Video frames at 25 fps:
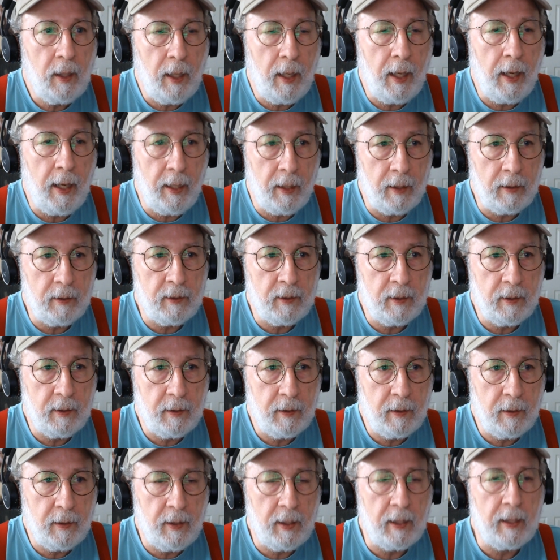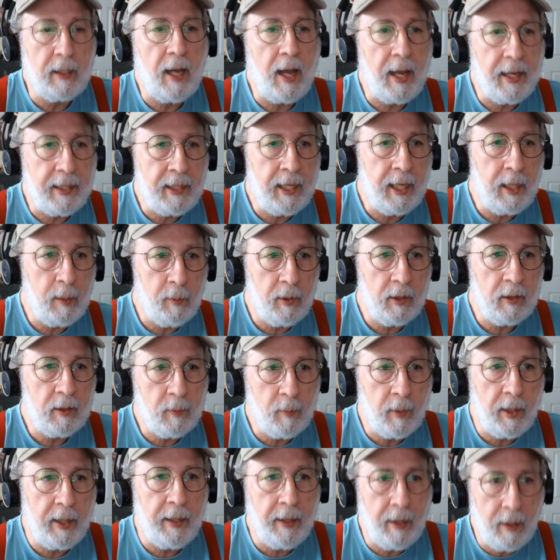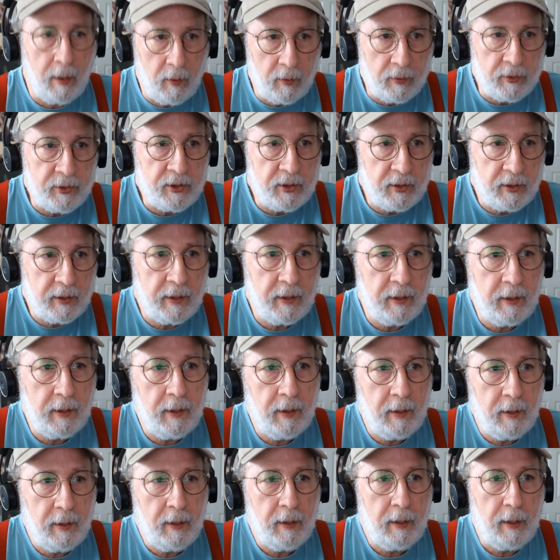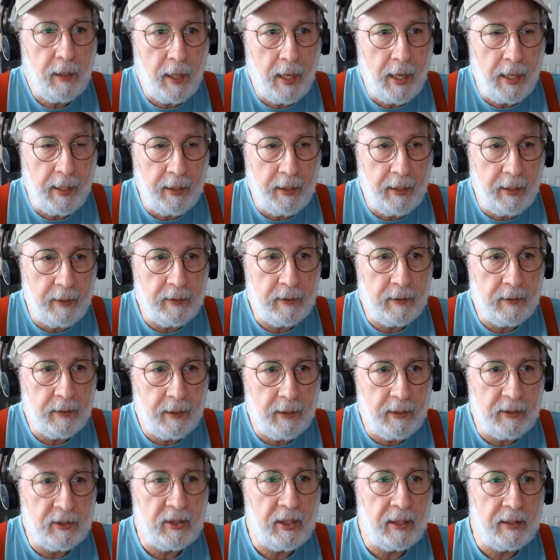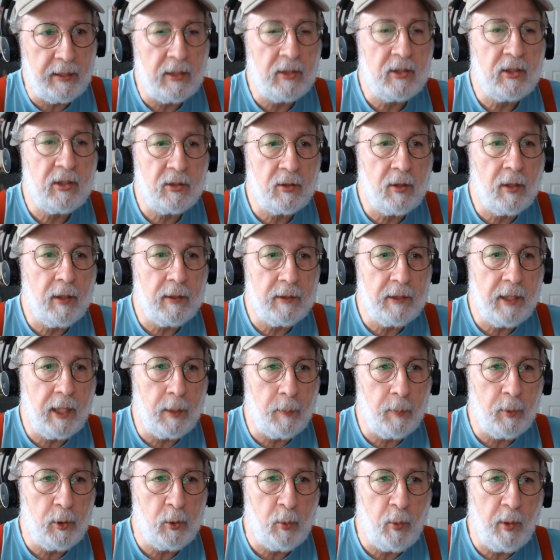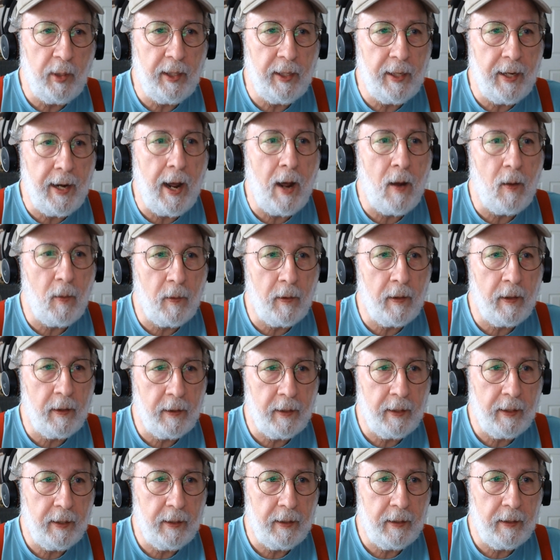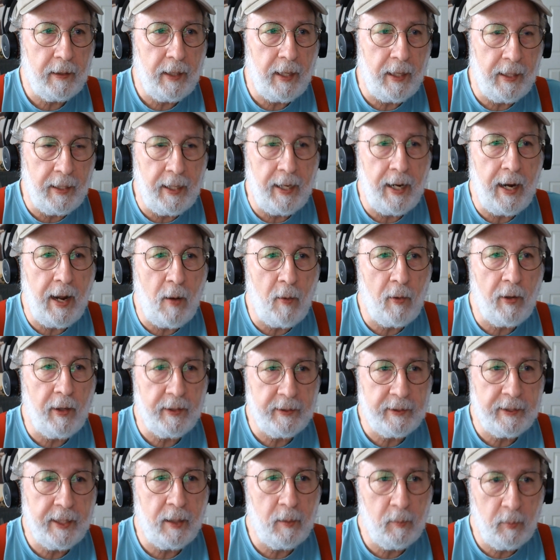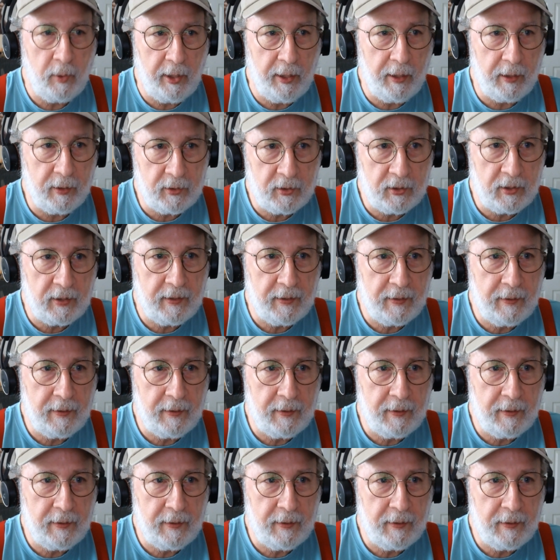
and the guy came into my house and he said this is going to take between an hour and 10 minutes.